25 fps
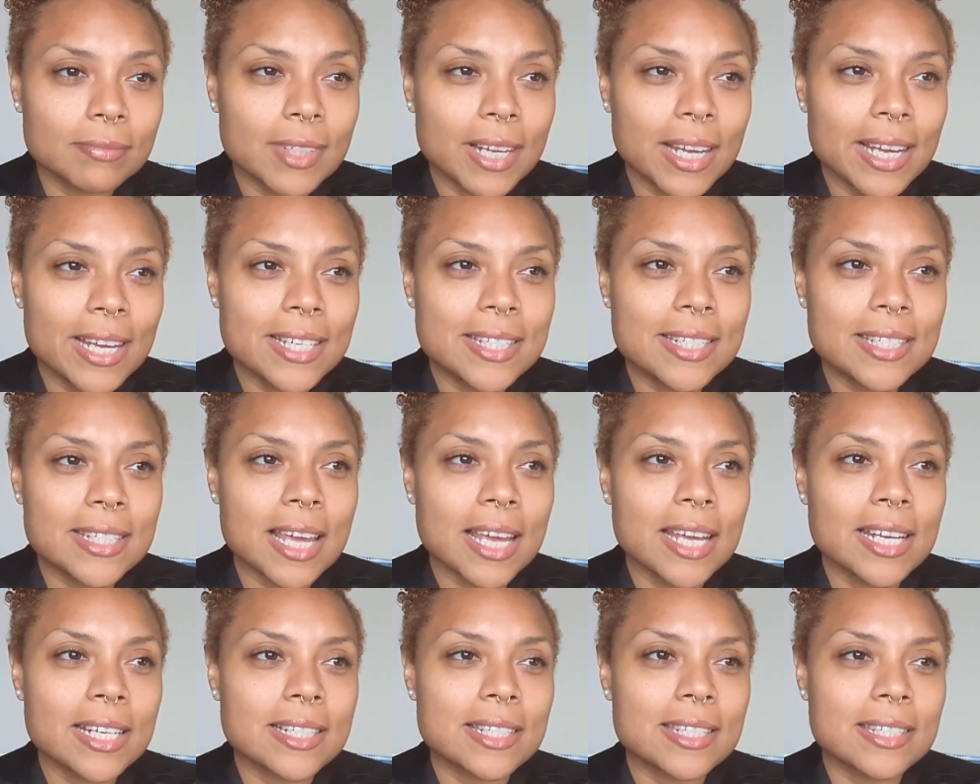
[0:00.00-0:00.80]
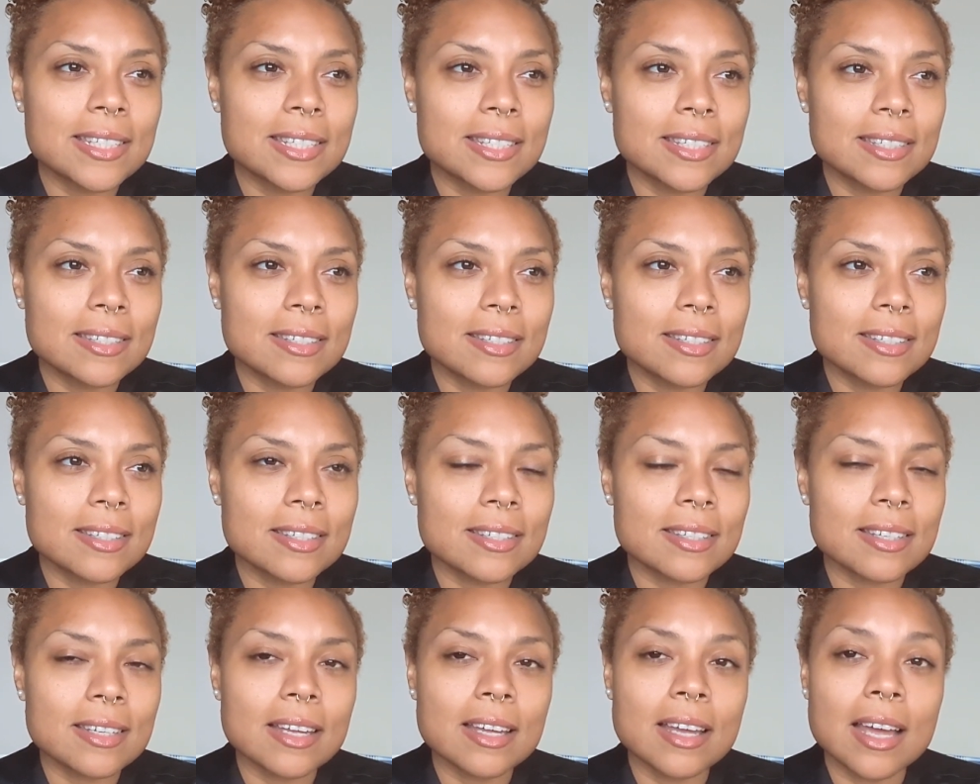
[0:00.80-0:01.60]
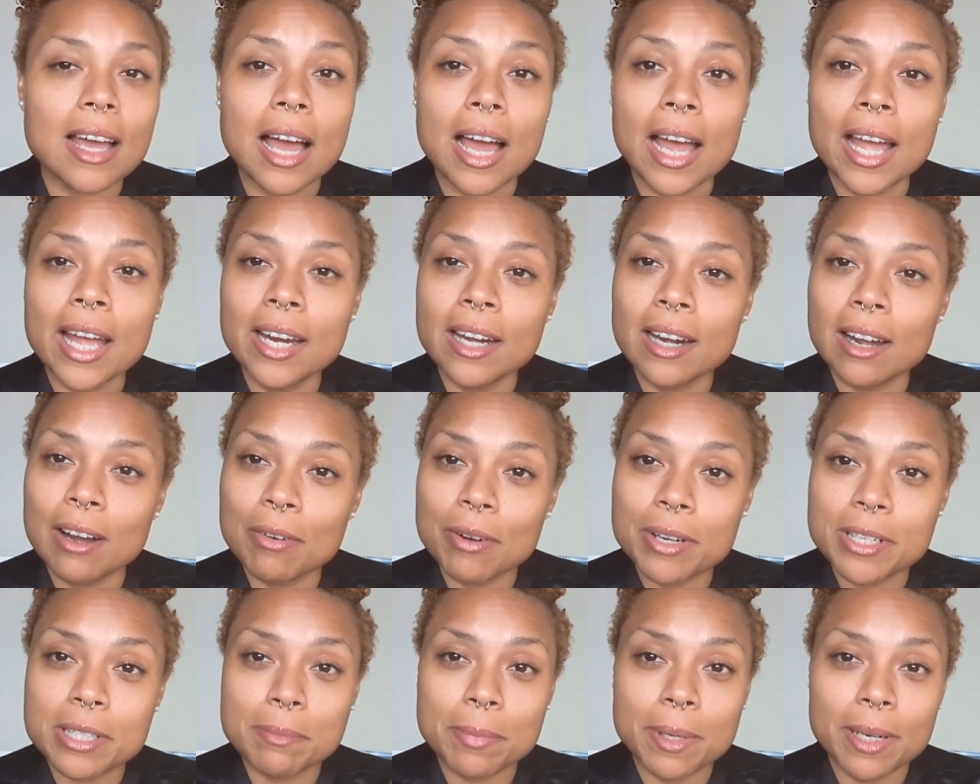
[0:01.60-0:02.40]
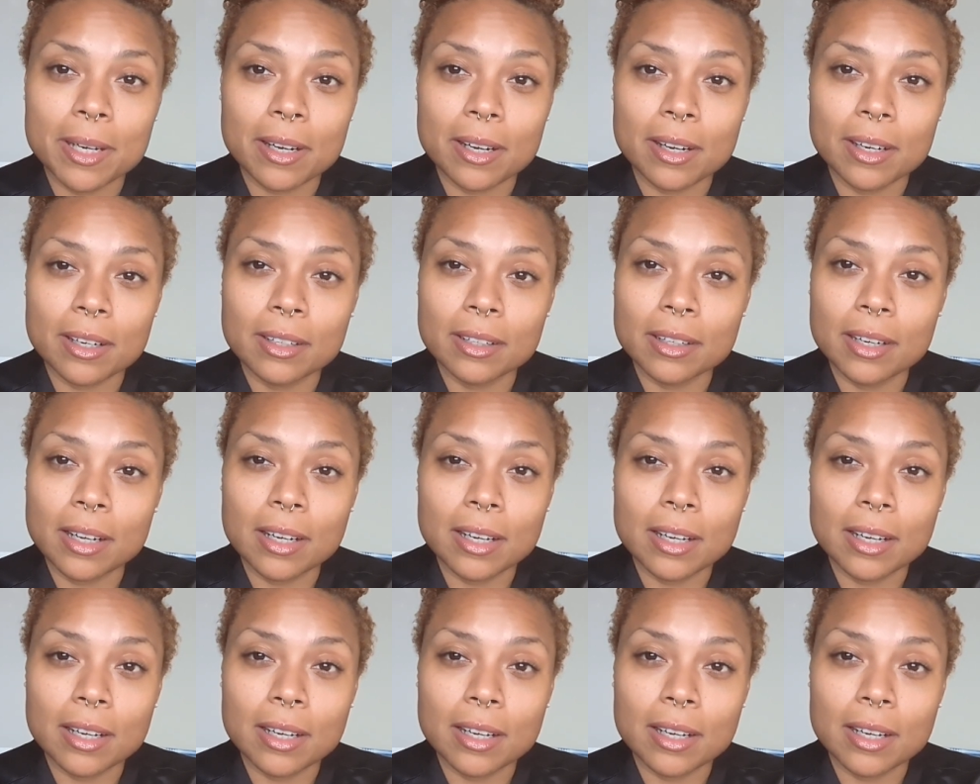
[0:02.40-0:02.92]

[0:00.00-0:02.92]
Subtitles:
it takes. I ain't always been there.